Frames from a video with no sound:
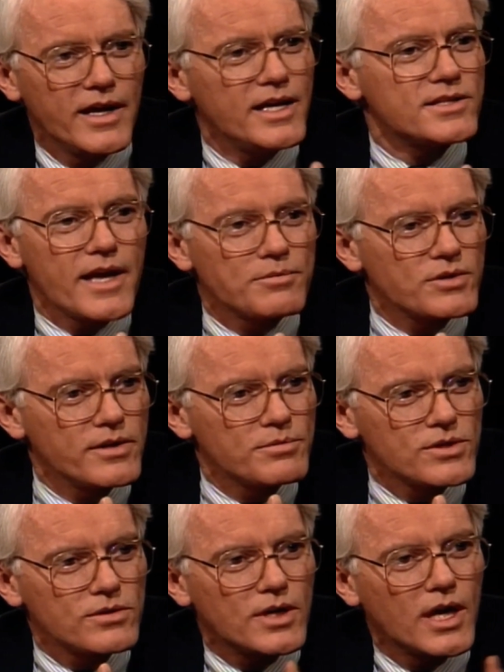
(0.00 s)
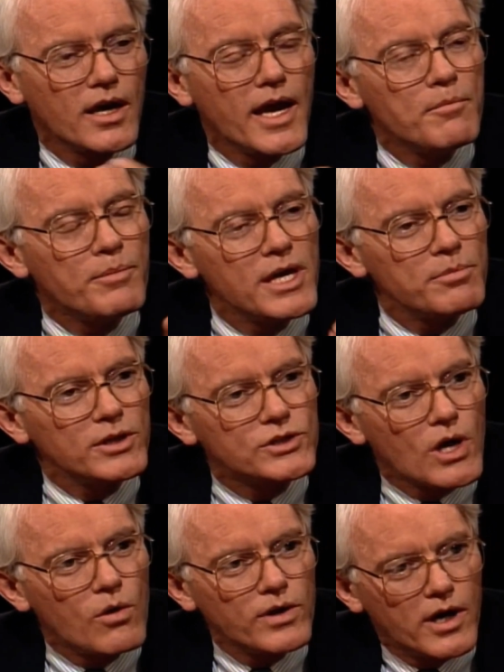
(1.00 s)
It's absolutely absurd. People
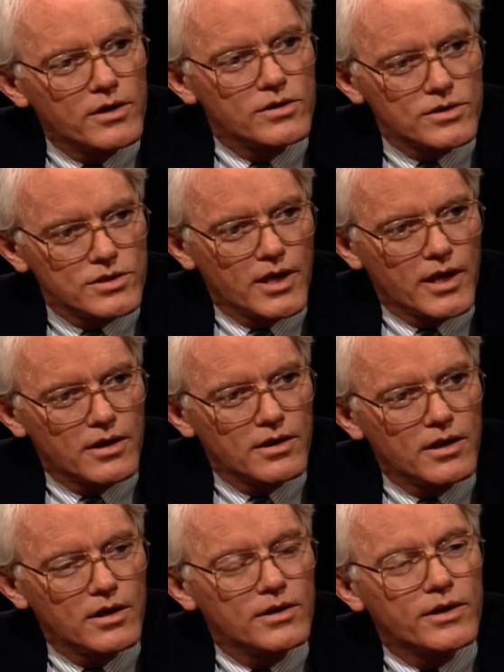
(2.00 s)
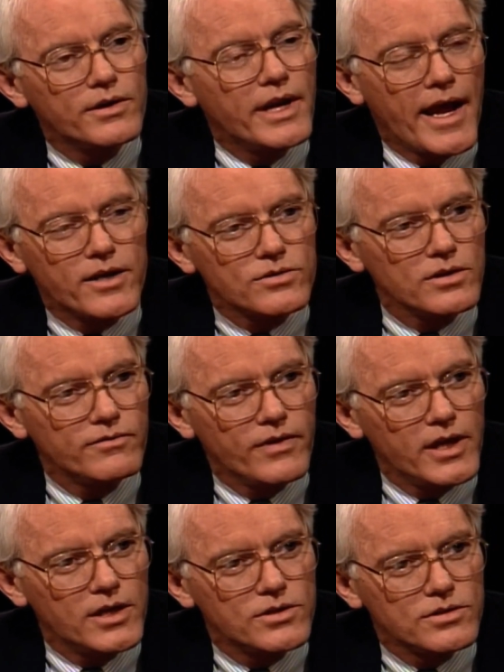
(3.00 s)
don't understand their natural
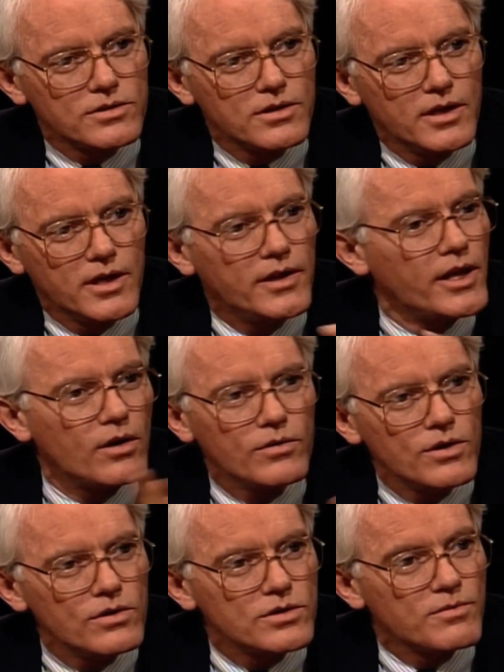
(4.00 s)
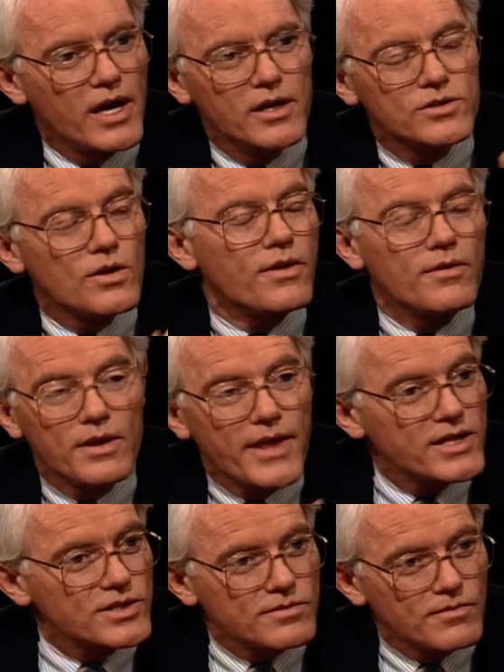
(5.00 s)
advantages, and they don't use them. So
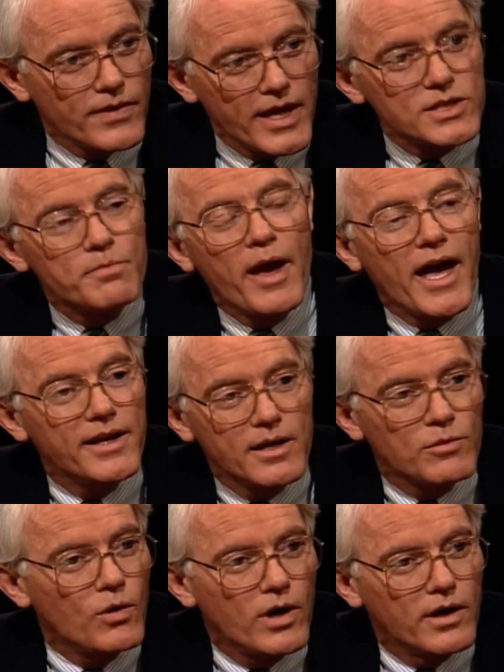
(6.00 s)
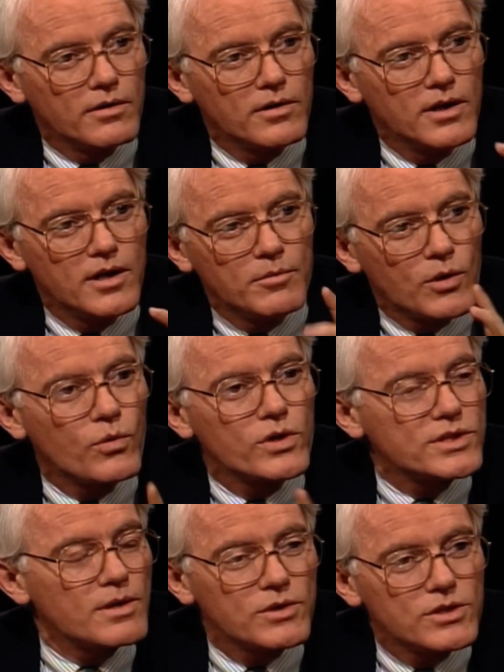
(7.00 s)
that's bad, number one. But
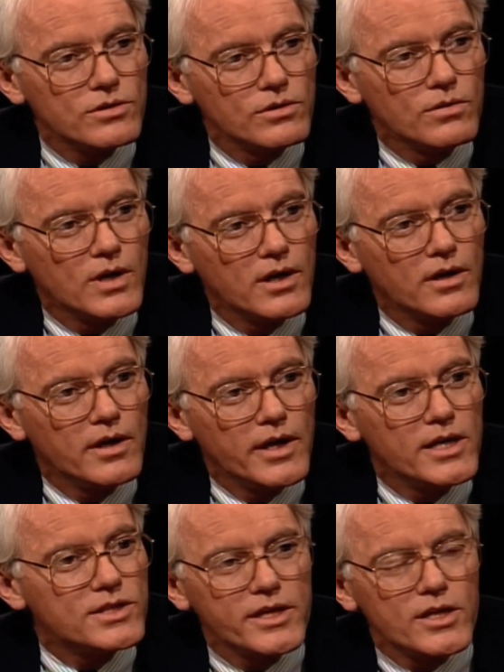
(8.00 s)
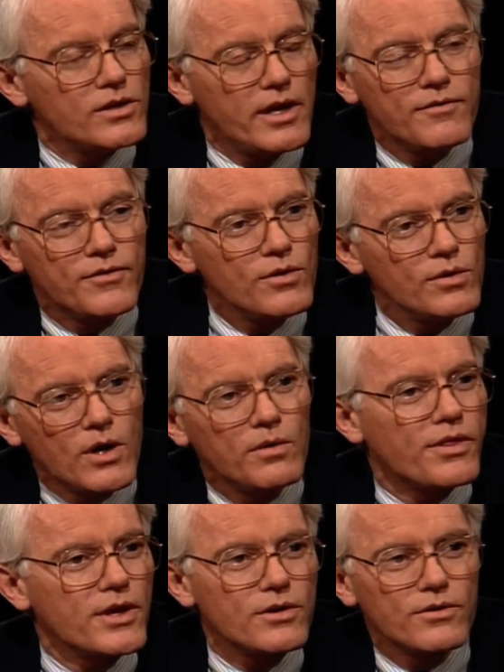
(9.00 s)
worse, number two, is if you don't
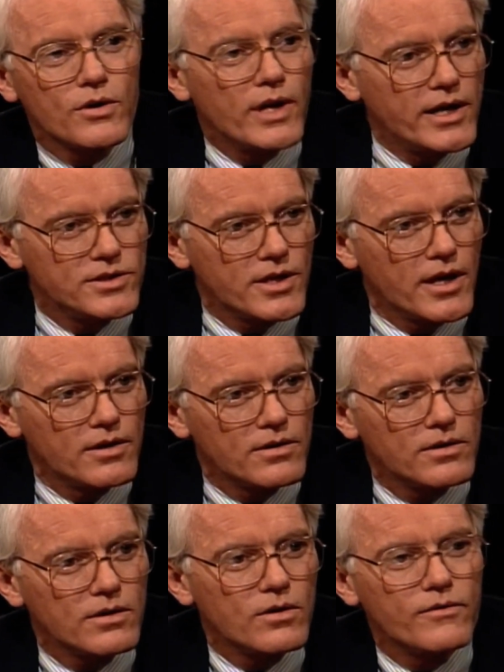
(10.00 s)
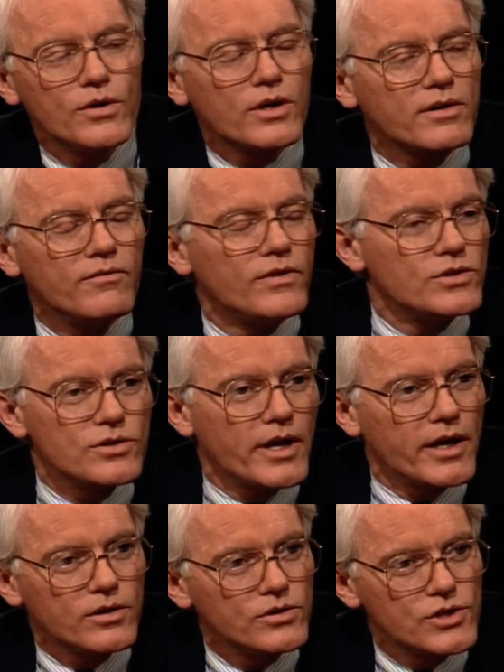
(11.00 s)
think you're a good ice skater, or if you're convinced you're
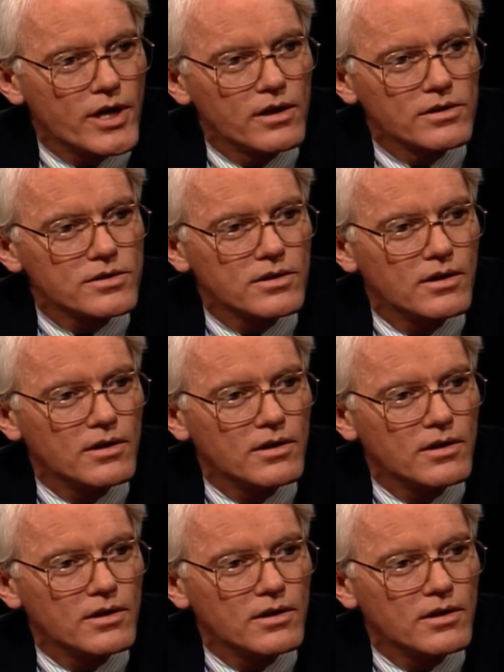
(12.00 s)
not a good cellist,